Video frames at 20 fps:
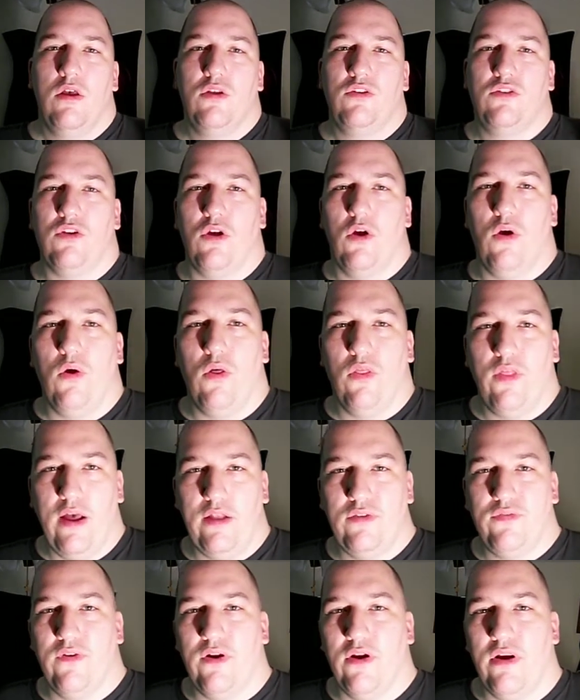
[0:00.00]
So
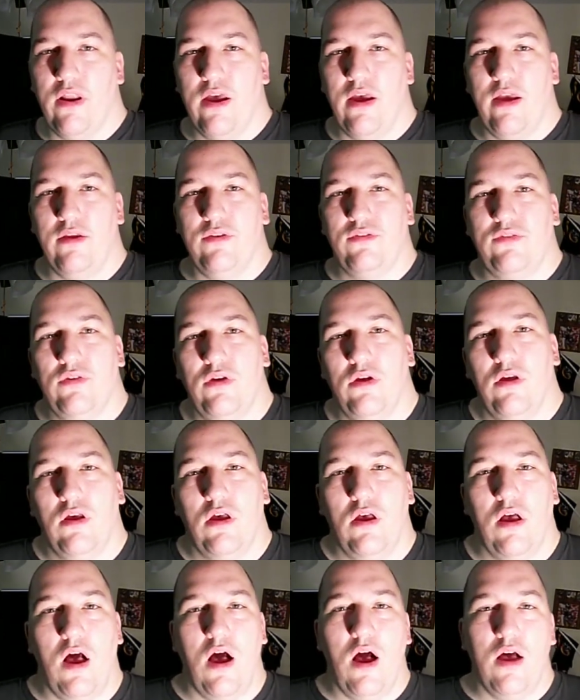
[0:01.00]
that's very nice.
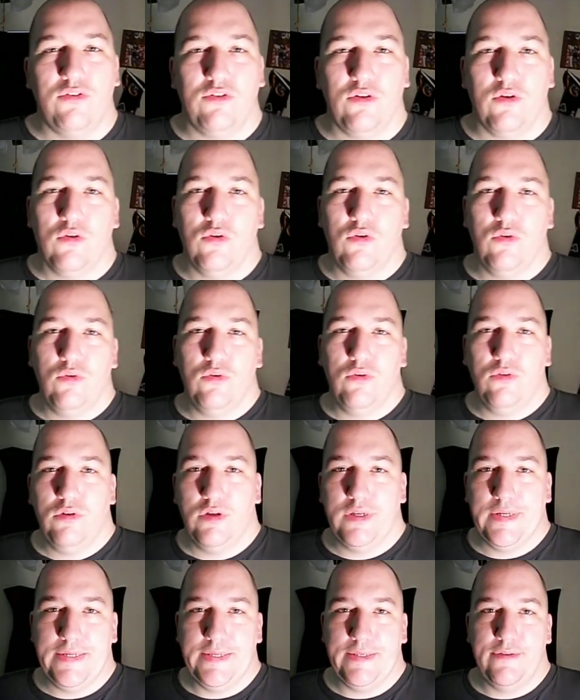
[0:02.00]
Also cool
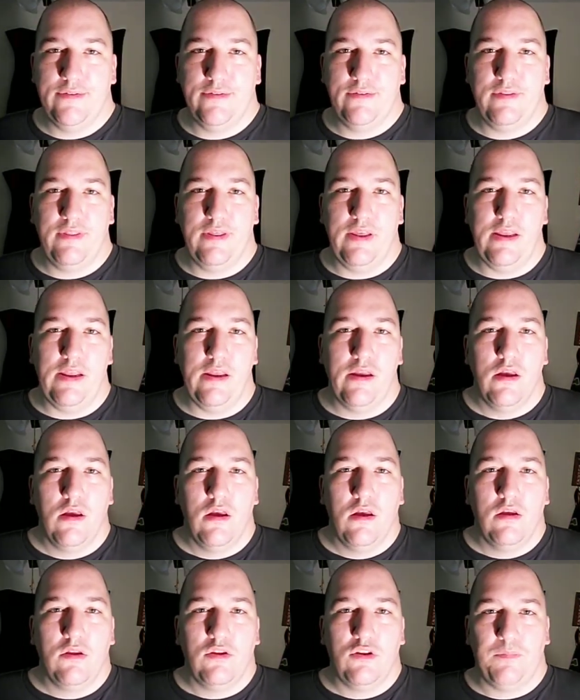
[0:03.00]
is the
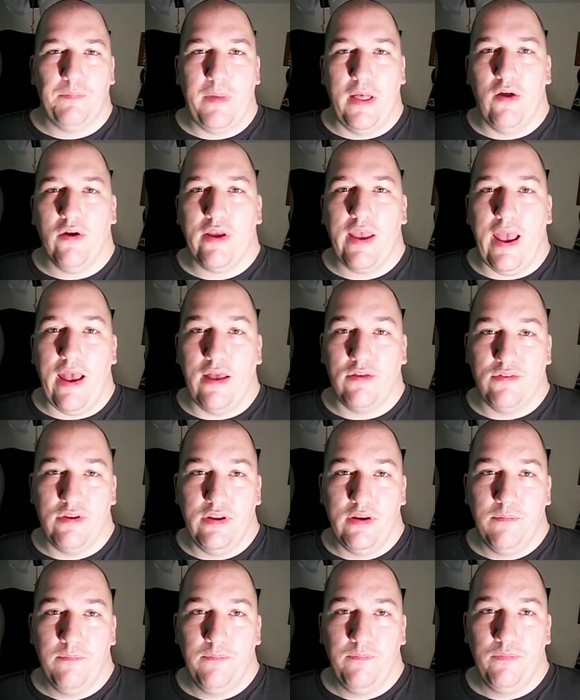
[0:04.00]
spell
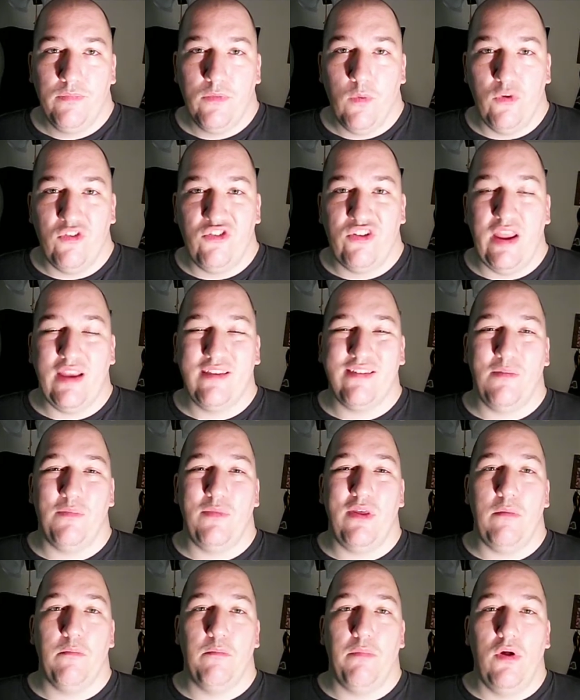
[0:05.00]
casting, which takes up
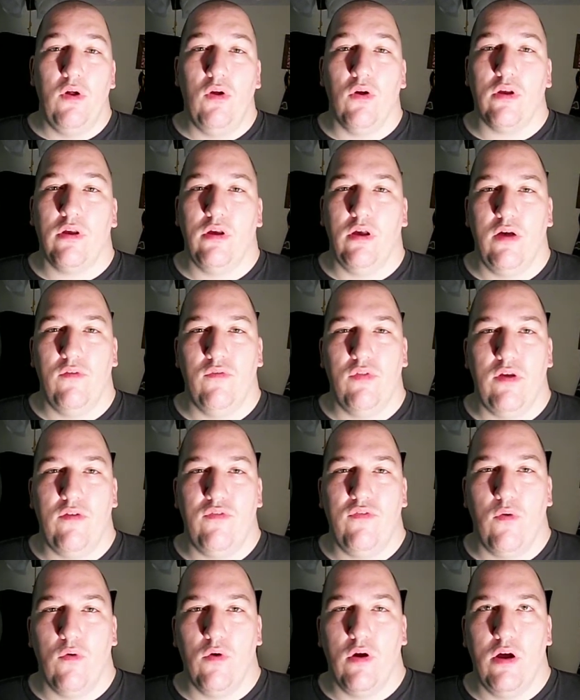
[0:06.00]
the bulk of the
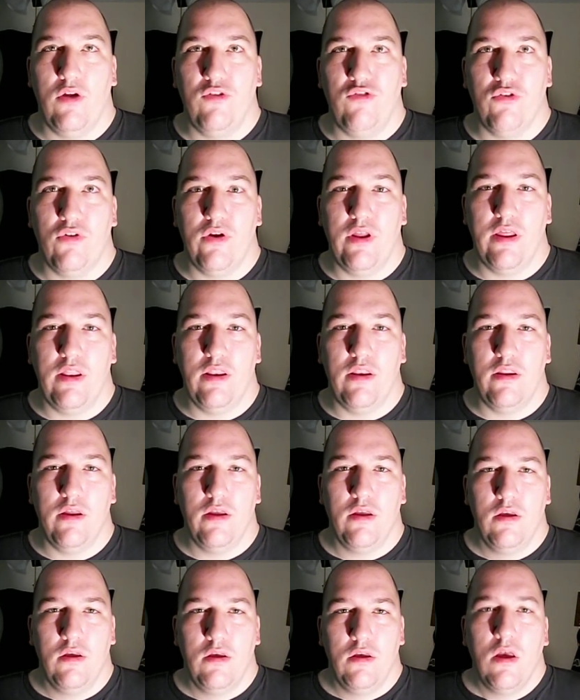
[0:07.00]
400 and
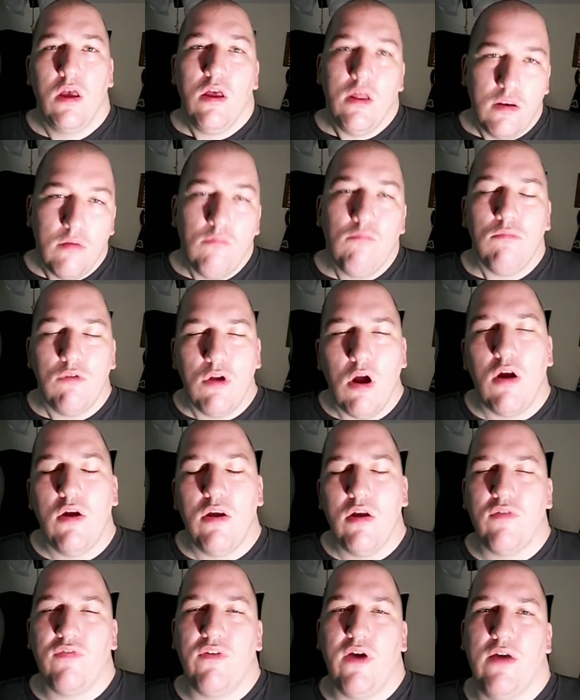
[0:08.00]
darn
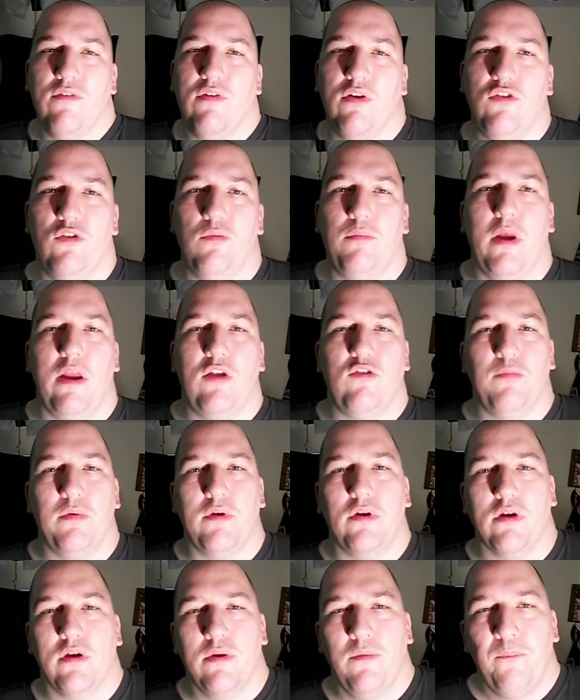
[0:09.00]
near 500 page
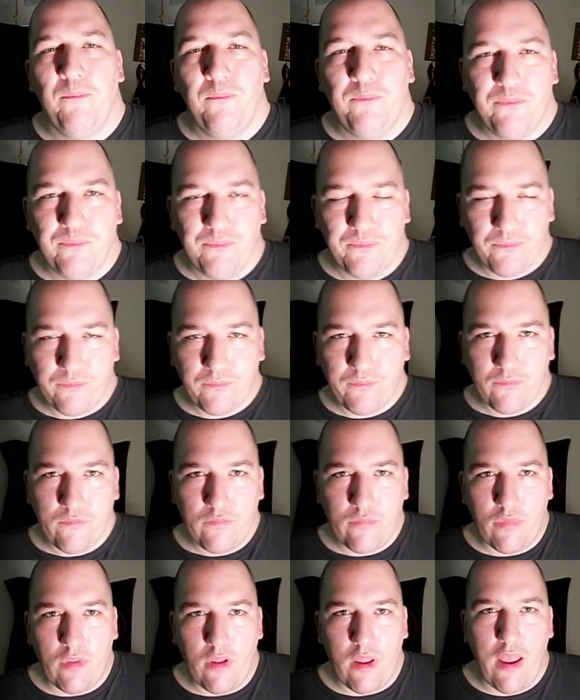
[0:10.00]
book.
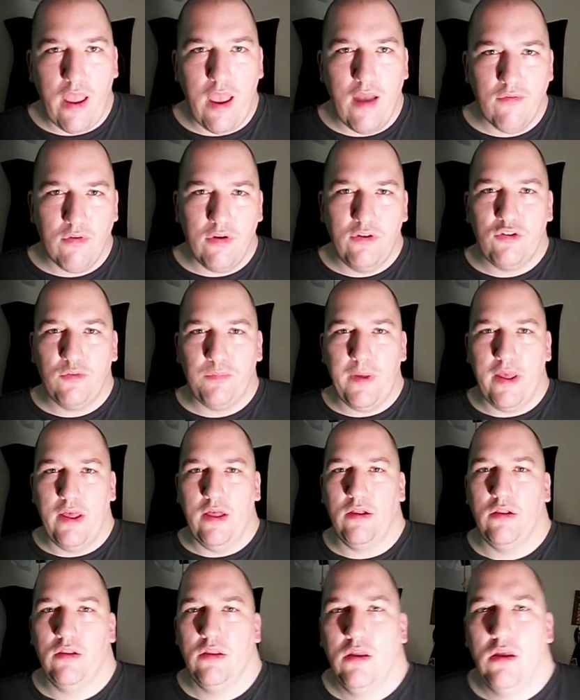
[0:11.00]
Every
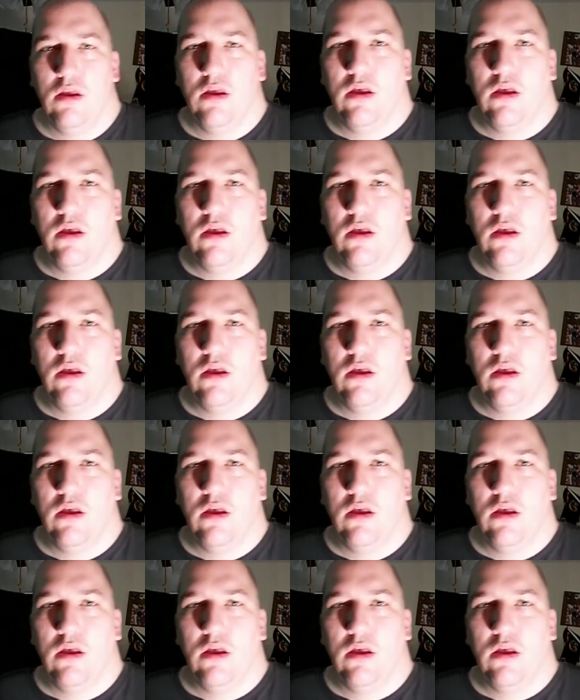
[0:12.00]
spell